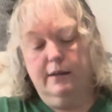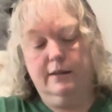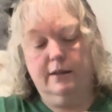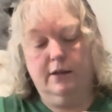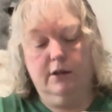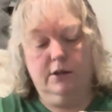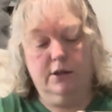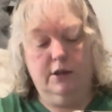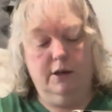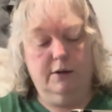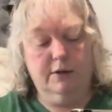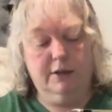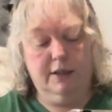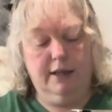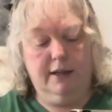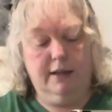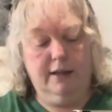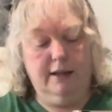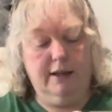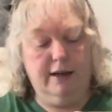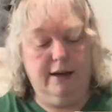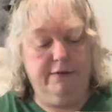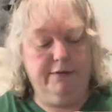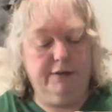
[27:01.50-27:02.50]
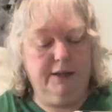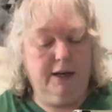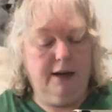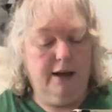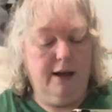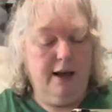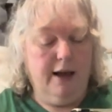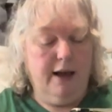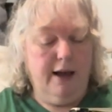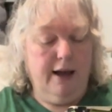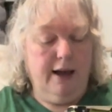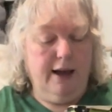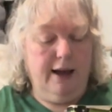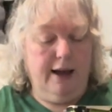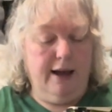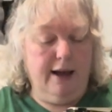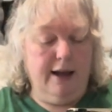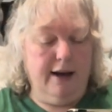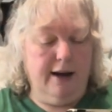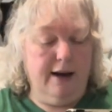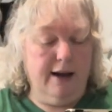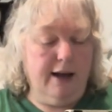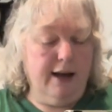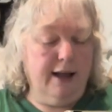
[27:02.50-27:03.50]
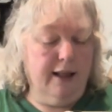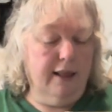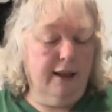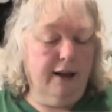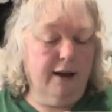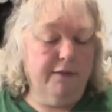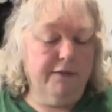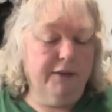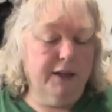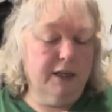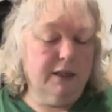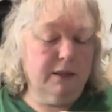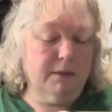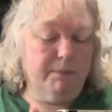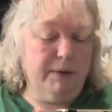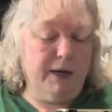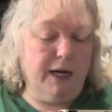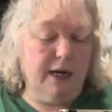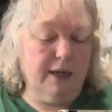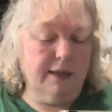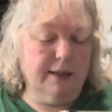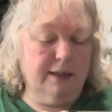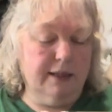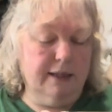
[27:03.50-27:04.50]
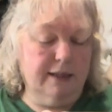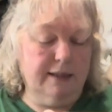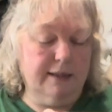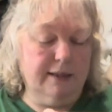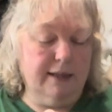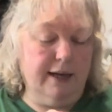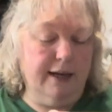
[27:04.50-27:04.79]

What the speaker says: there's no scent left. And I love these boxes.